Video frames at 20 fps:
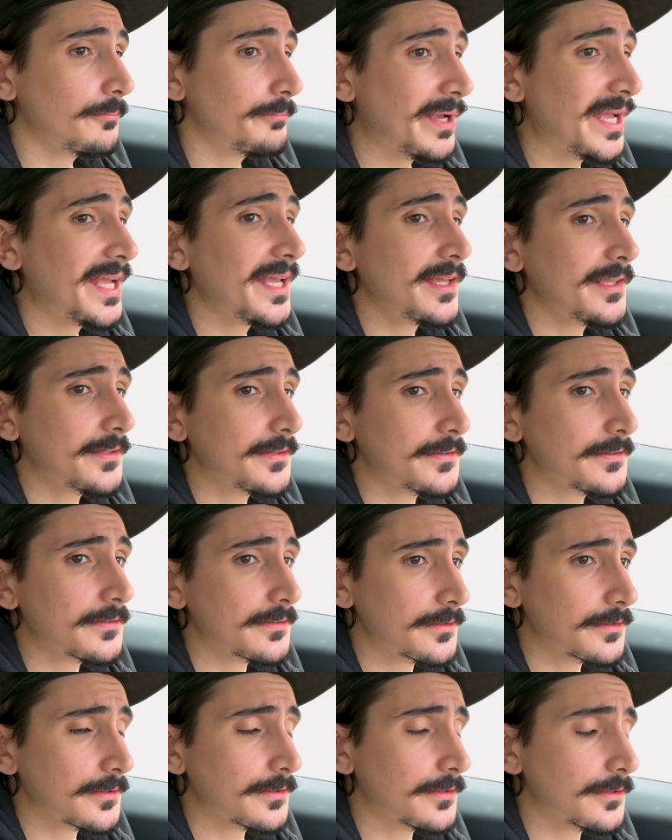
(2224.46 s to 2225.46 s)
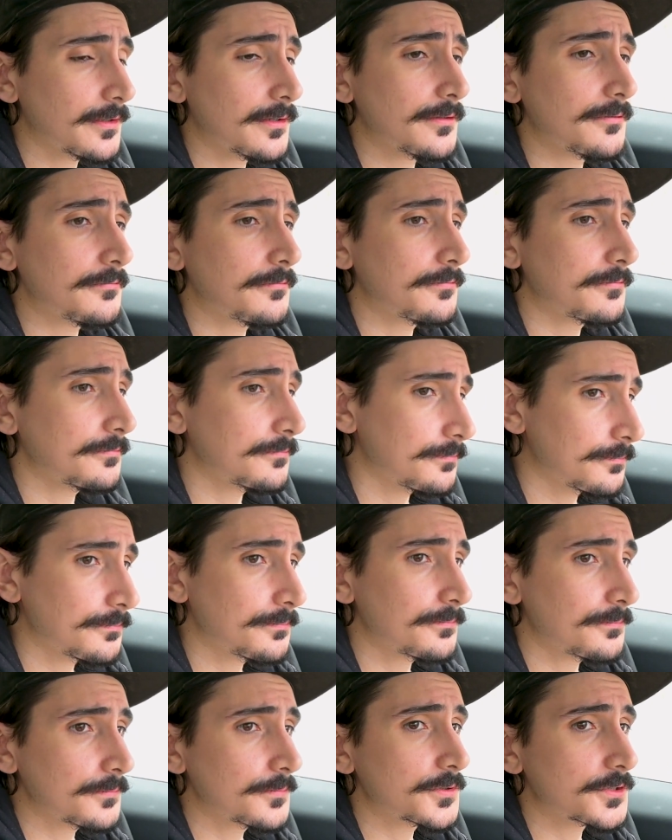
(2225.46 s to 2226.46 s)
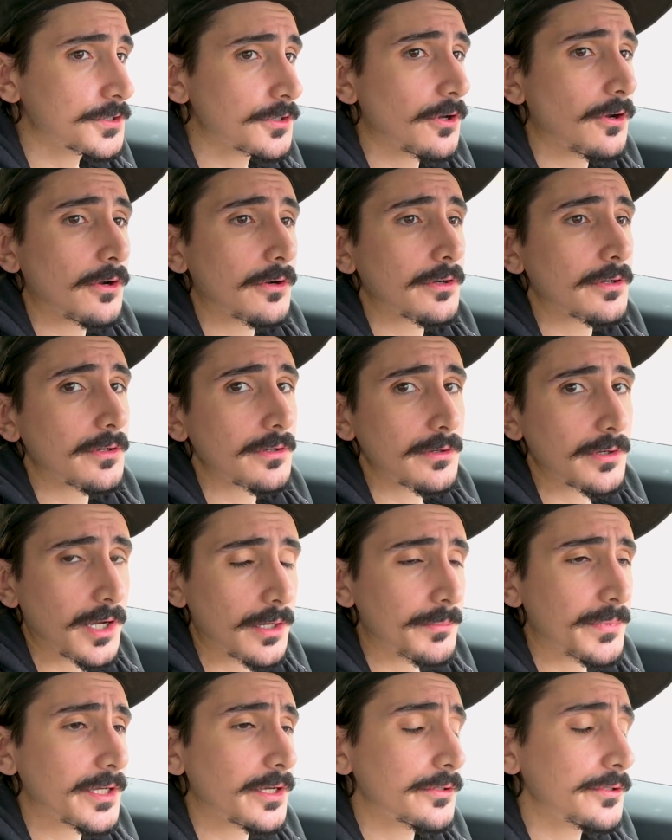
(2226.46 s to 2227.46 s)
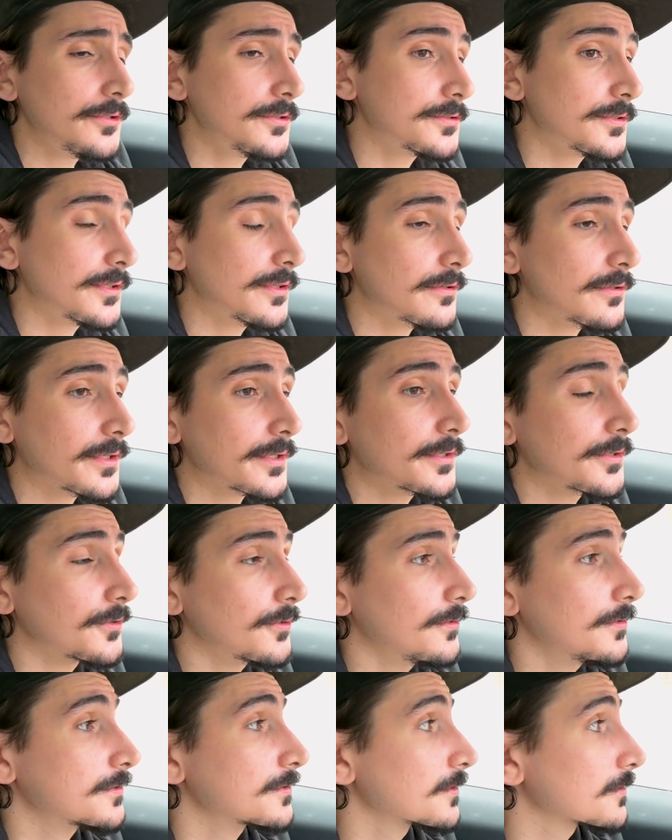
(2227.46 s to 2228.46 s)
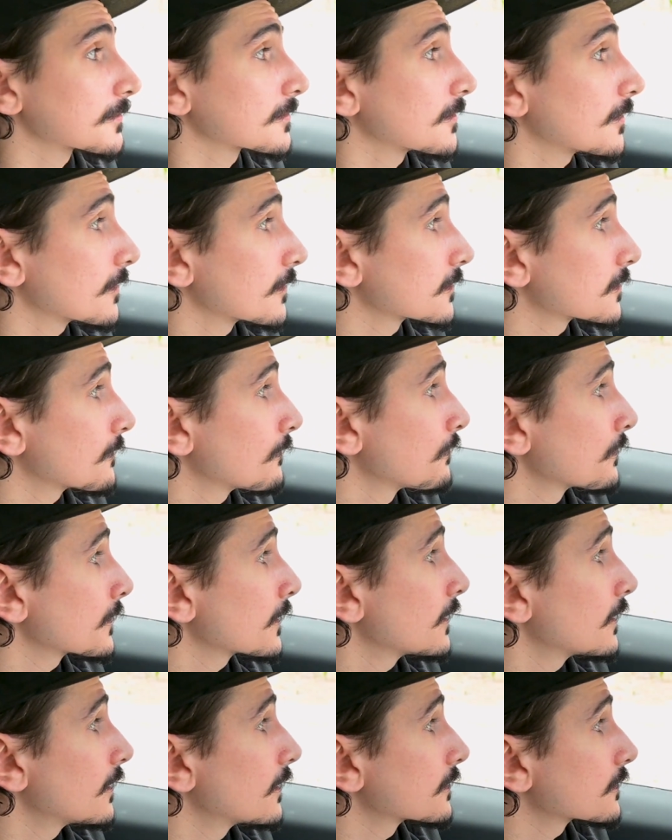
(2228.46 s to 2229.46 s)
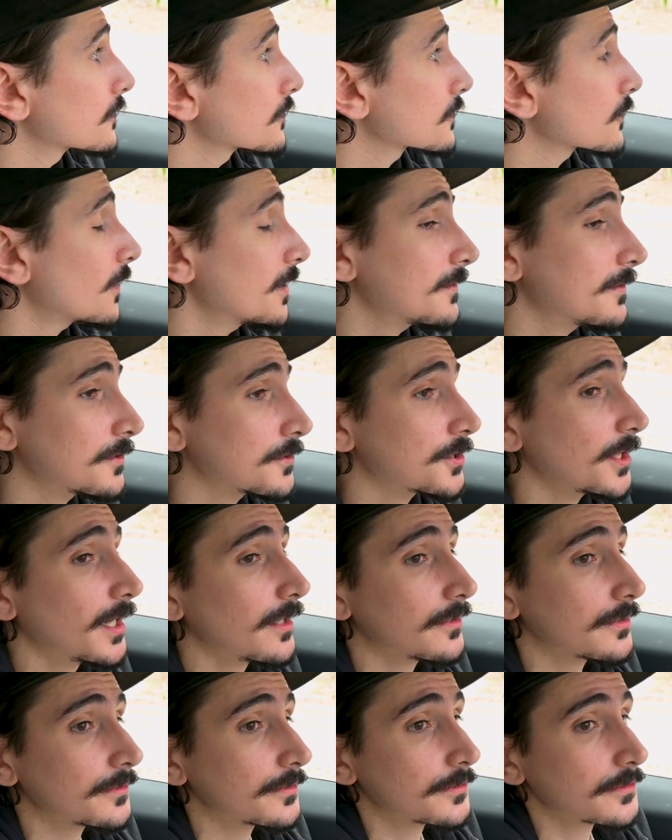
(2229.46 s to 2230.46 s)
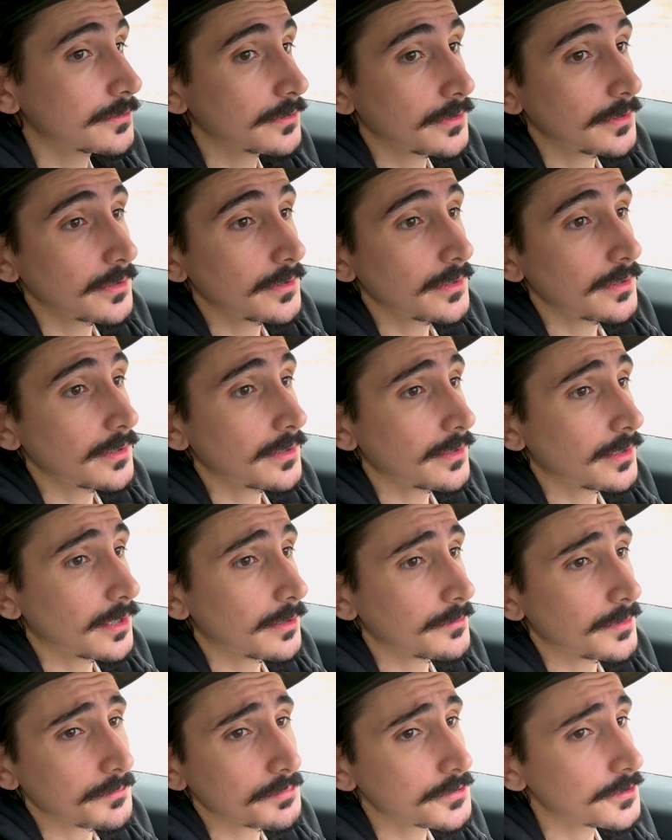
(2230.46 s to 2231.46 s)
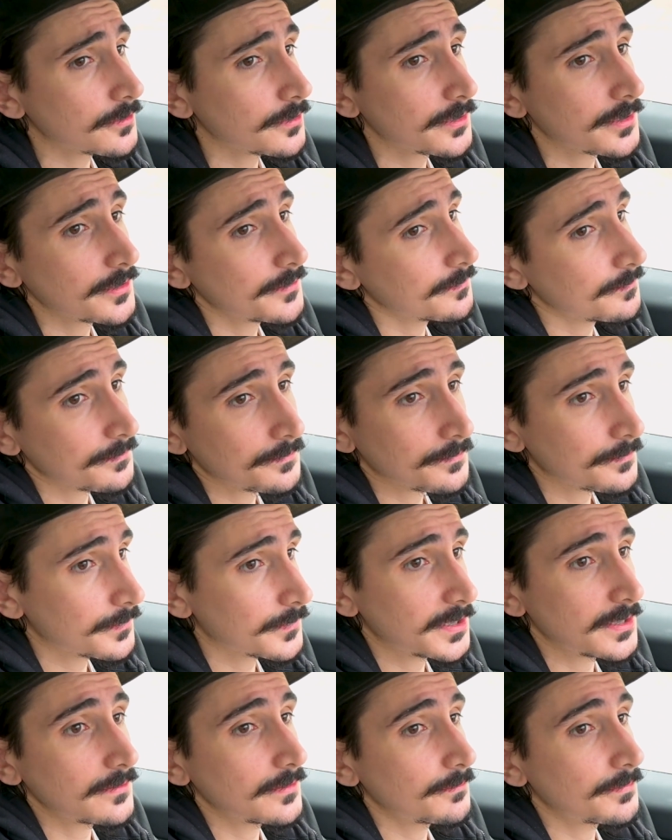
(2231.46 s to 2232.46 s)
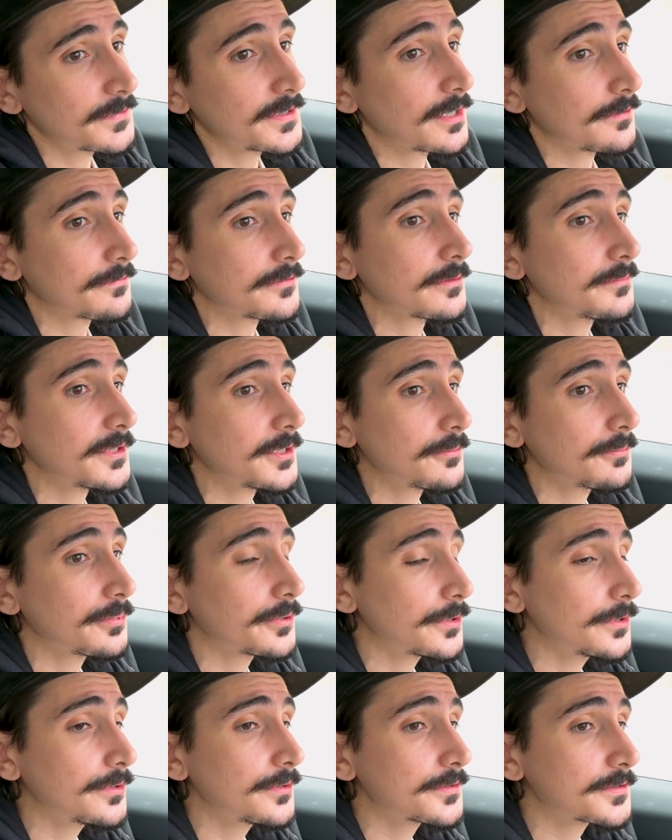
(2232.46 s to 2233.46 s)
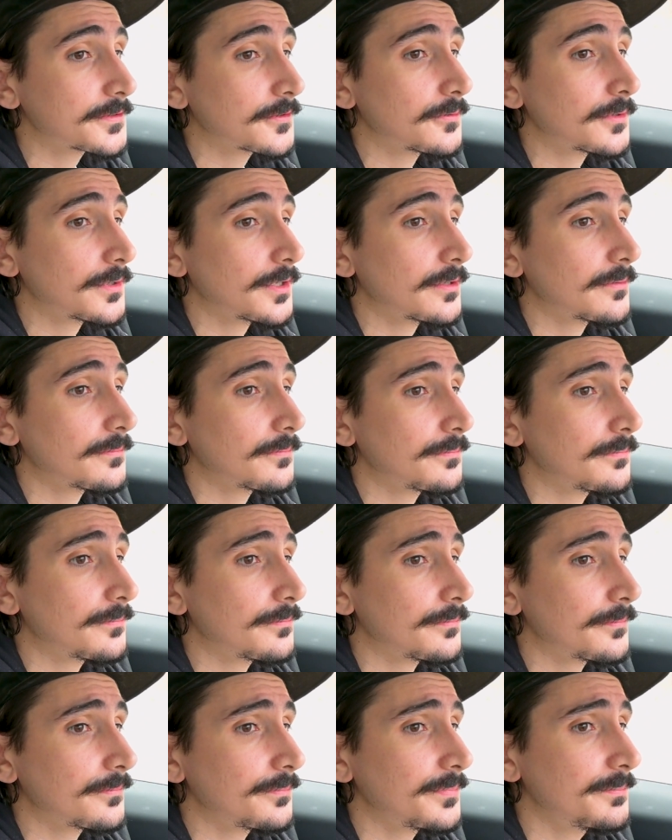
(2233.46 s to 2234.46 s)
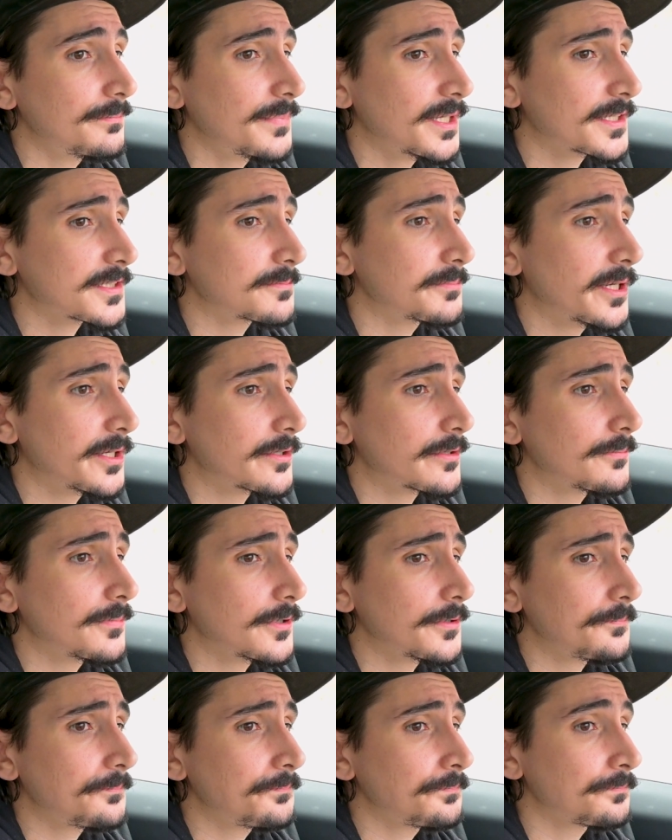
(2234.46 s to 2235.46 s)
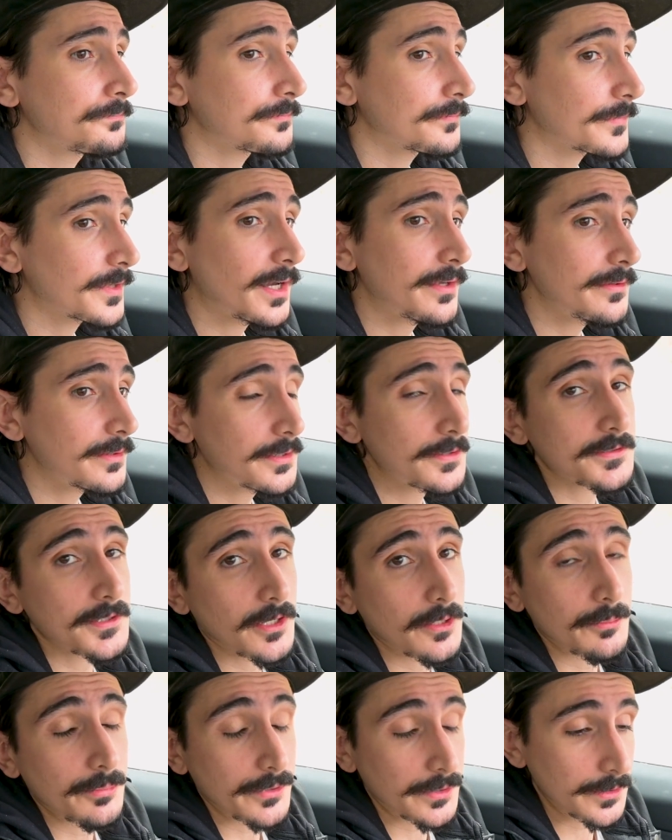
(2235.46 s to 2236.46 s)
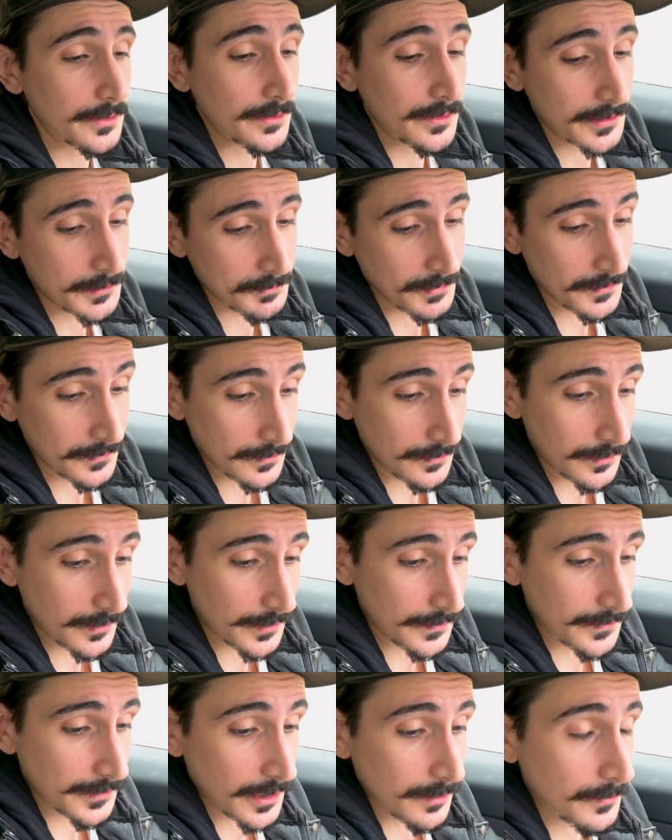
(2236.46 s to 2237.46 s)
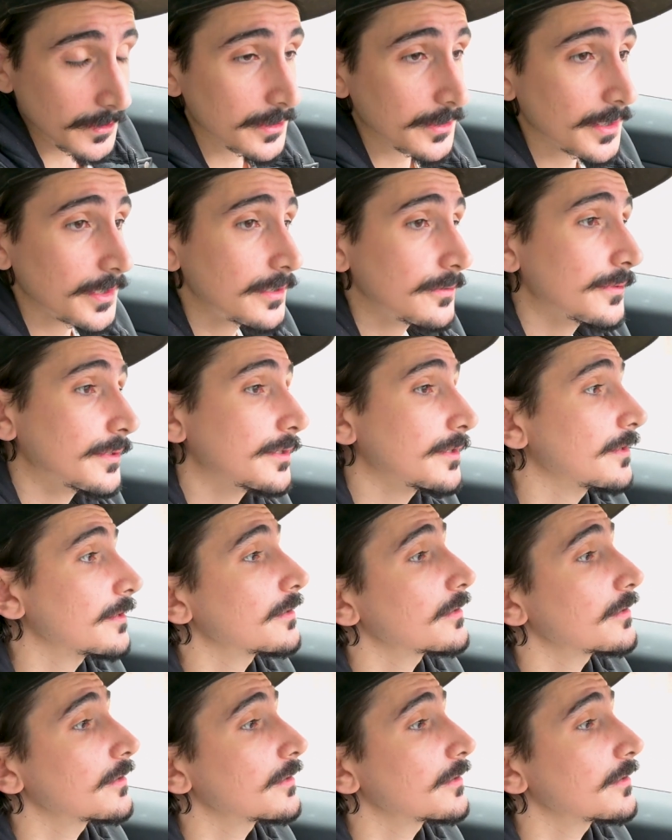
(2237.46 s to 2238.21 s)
band of song on my own. Usually they're like acoustic songs. So it's quite the challenge. I'm sure it could definitely be produced and mixed better, but I think it sounded pretty good. I spent a lot of time on it. Anyway,